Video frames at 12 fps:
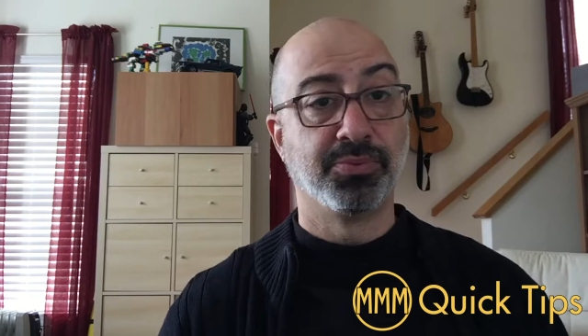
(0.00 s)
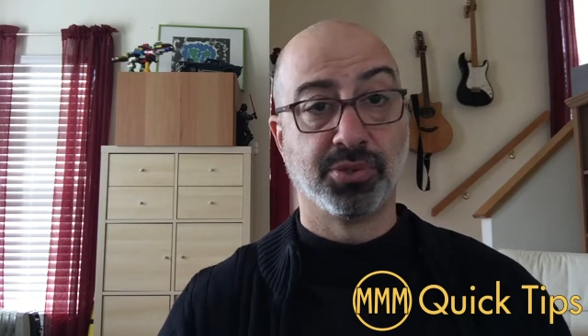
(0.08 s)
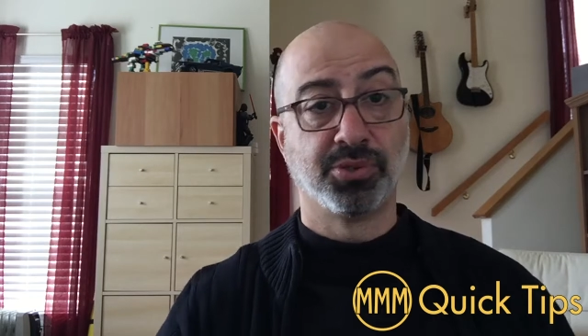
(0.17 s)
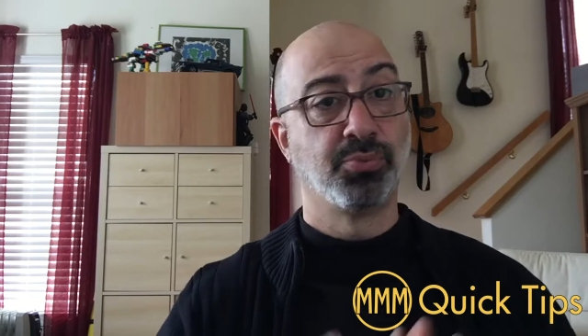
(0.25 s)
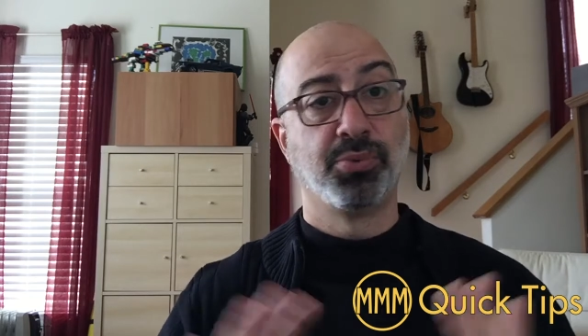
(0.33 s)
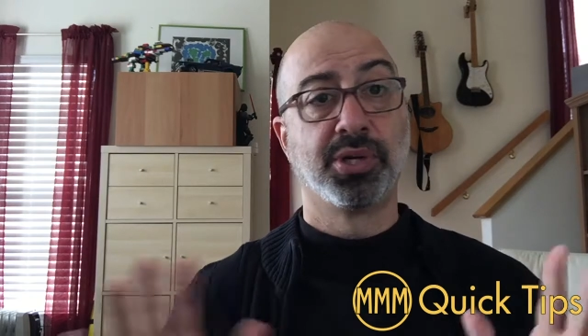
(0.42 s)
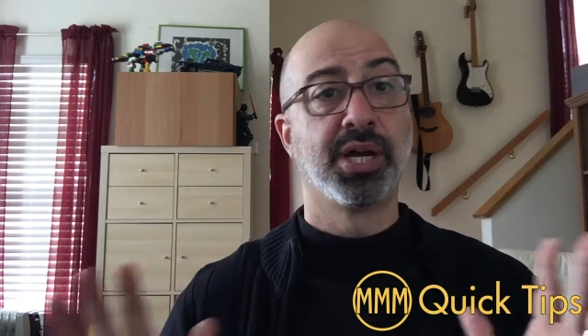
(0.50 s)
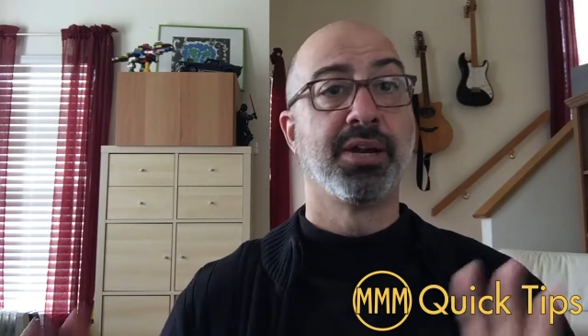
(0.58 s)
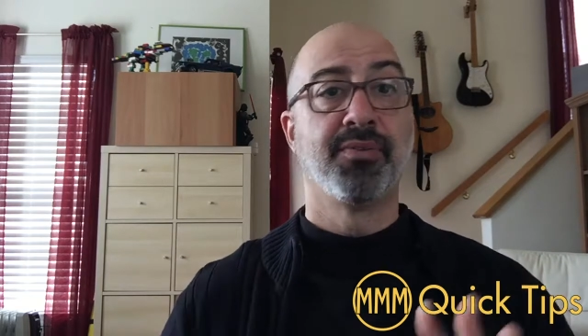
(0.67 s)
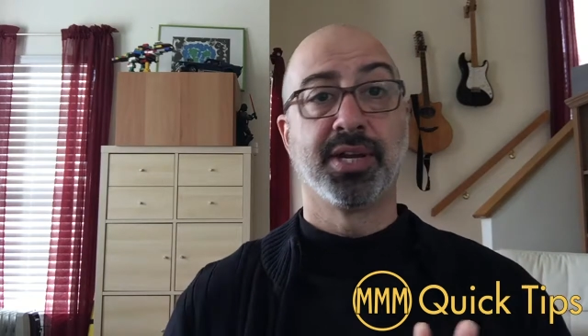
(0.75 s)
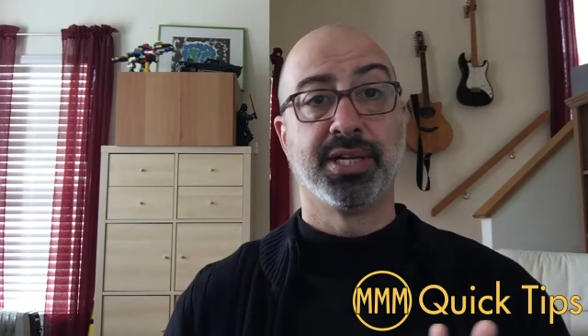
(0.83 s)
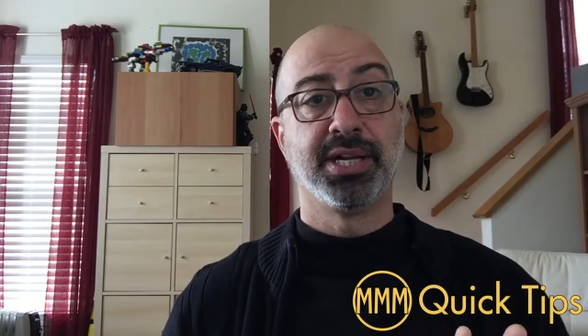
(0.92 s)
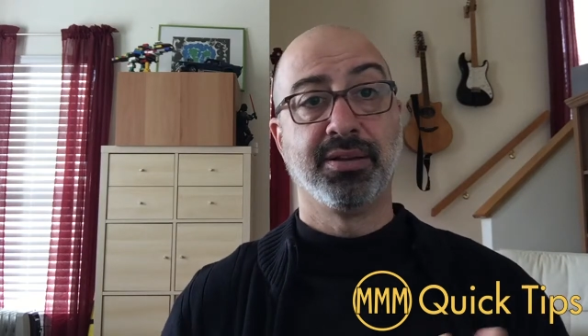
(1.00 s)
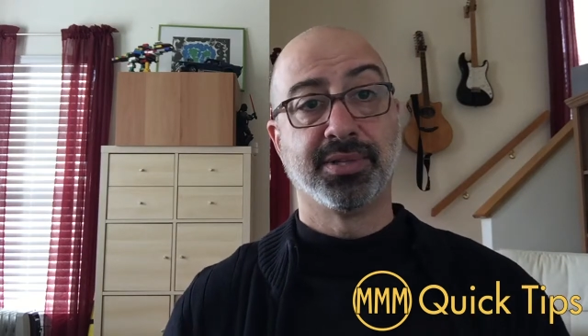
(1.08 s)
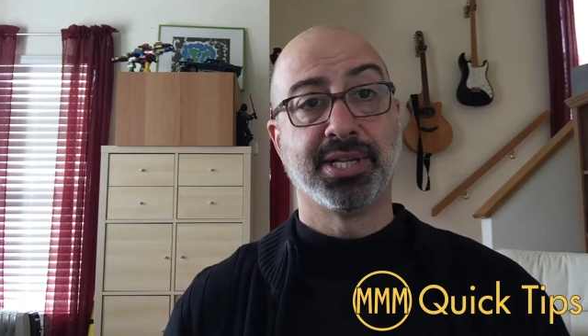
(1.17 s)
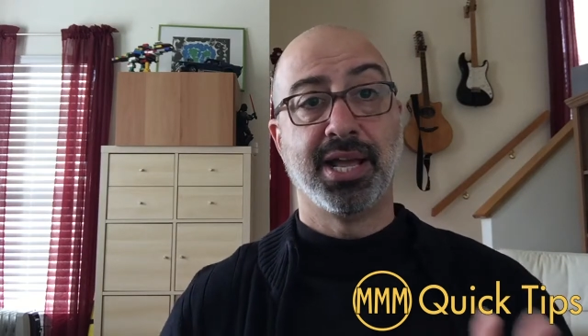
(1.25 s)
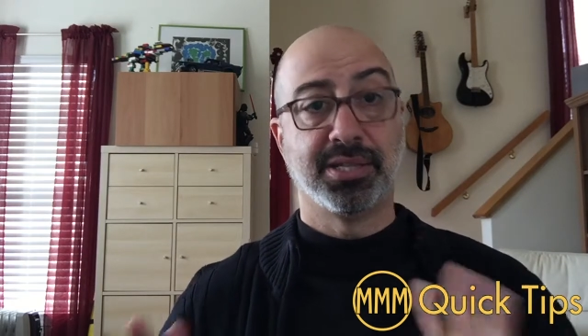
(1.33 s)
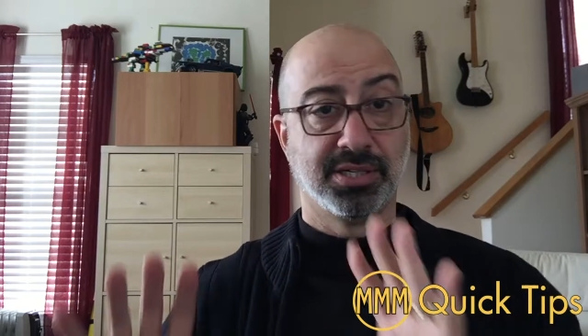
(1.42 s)
So we're not even going to deal with
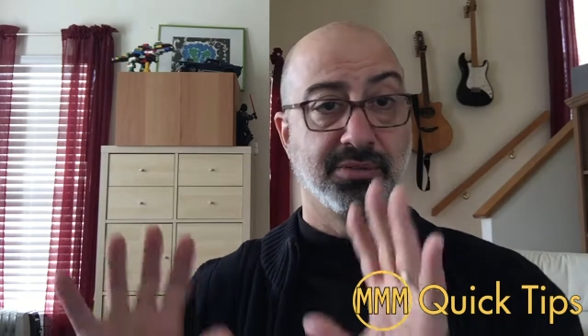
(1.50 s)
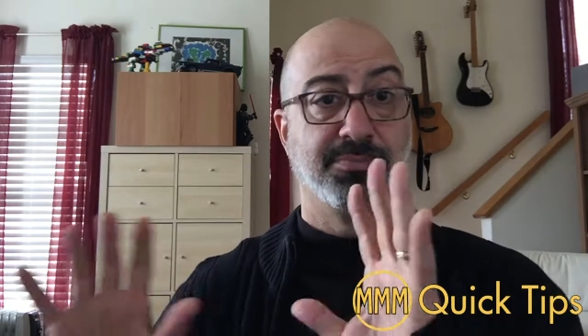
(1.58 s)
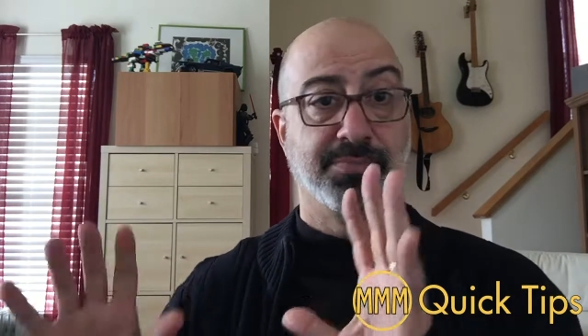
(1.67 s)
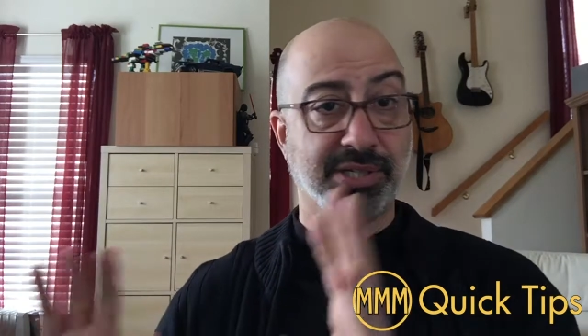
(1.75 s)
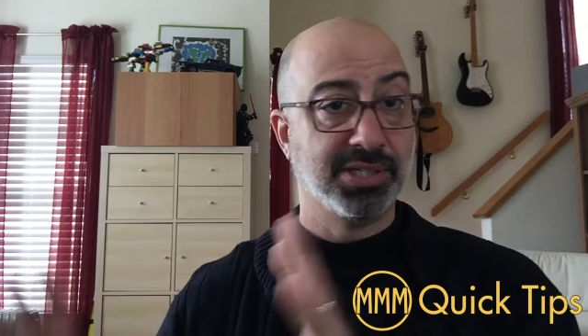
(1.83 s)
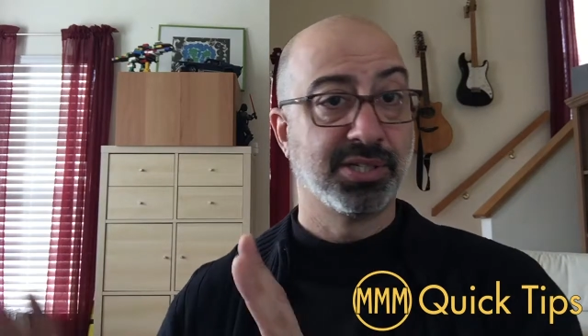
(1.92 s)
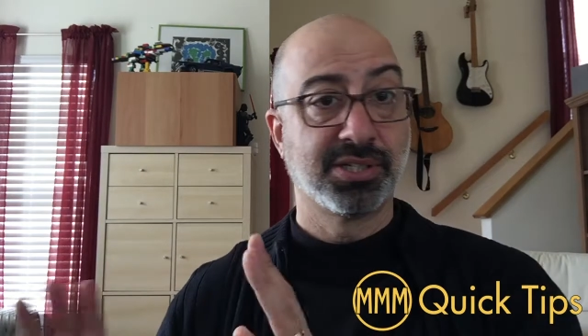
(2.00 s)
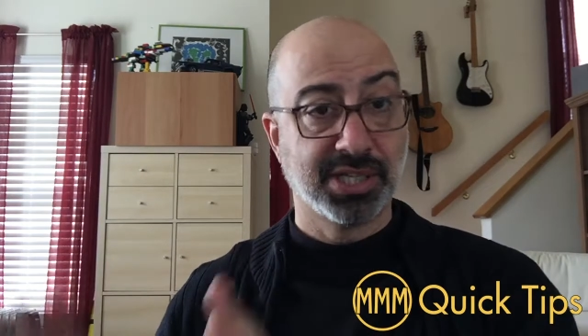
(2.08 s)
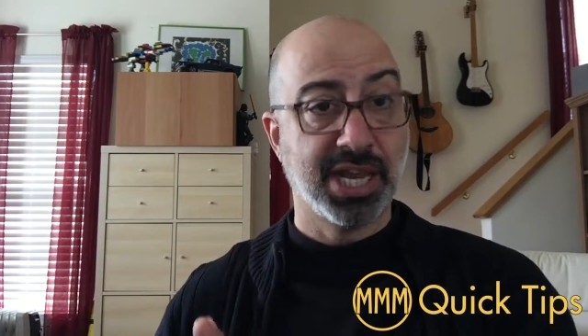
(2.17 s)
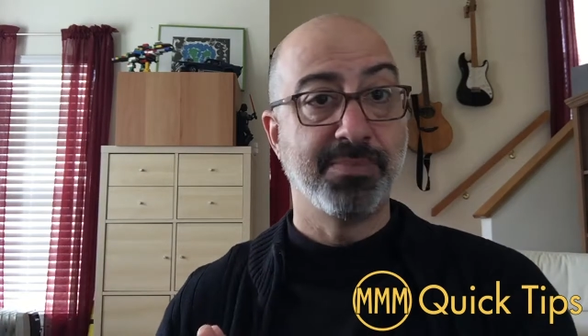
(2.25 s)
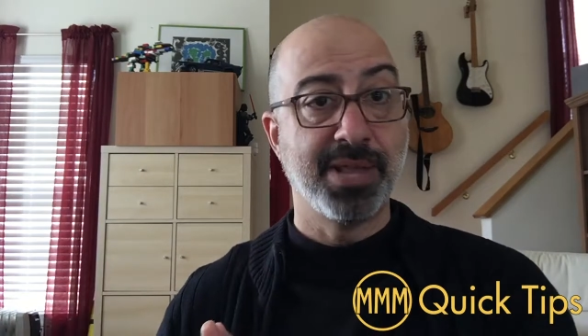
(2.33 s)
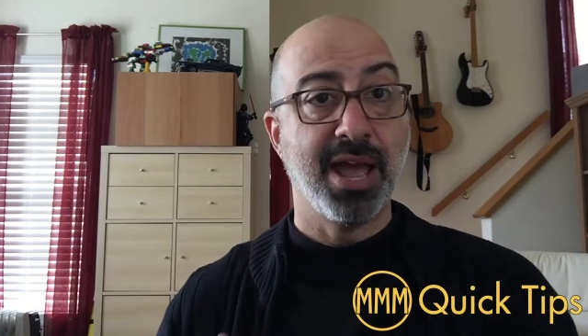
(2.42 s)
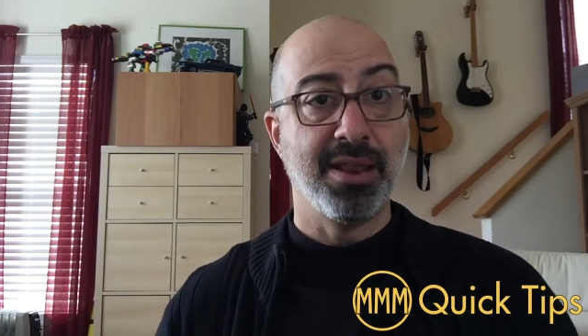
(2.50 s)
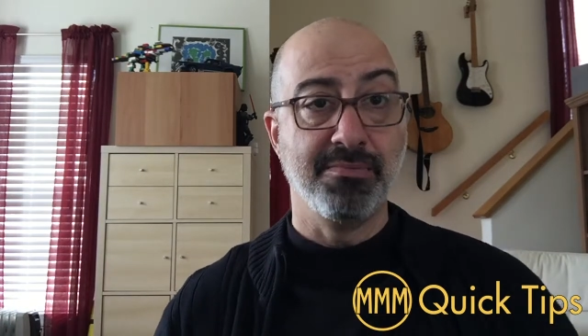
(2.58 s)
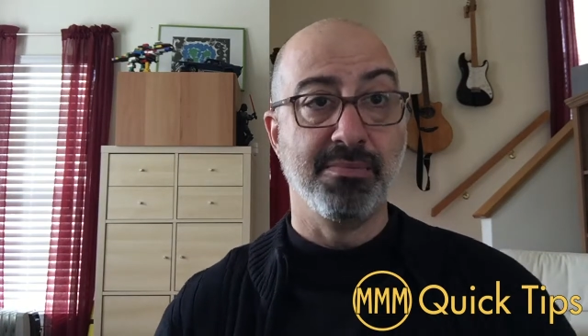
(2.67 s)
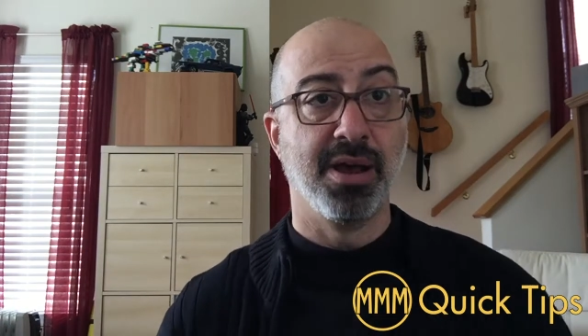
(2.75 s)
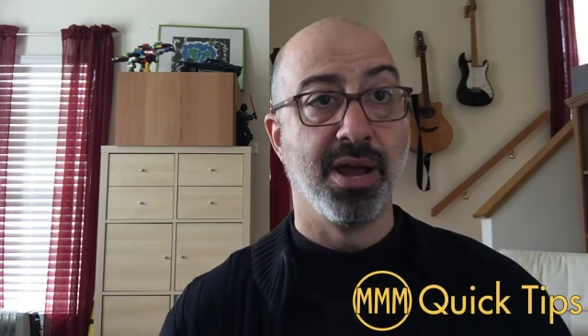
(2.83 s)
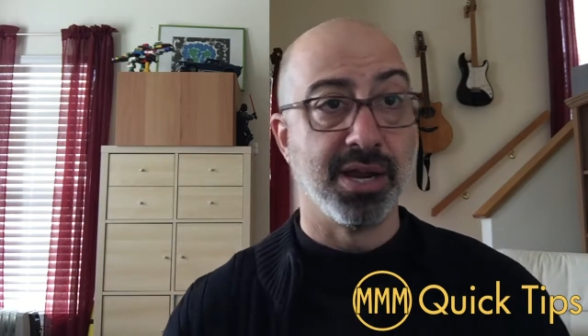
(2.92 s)
that. But just keep that in
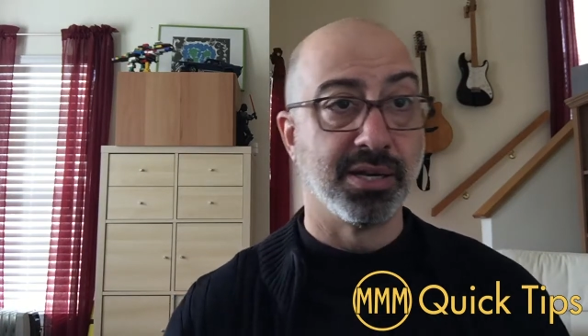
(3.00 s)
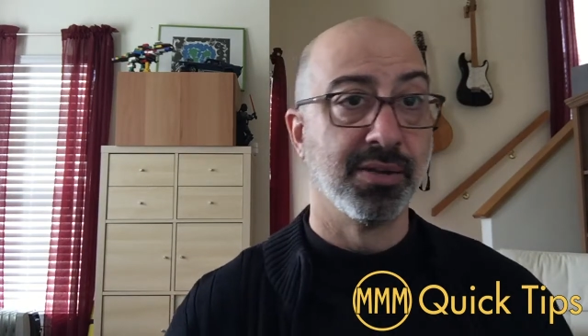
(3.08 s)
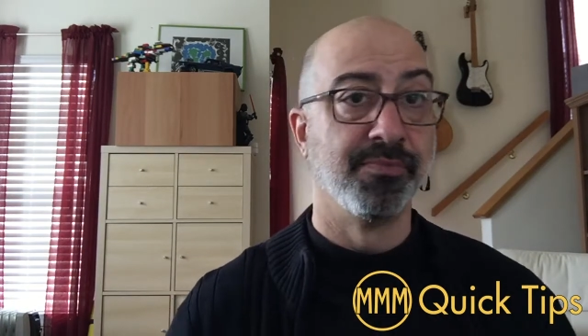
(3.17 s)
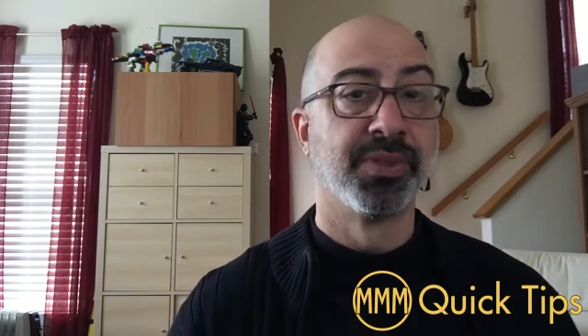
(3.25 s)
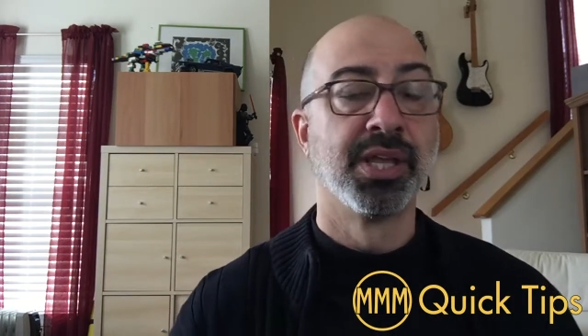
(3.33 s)
mind.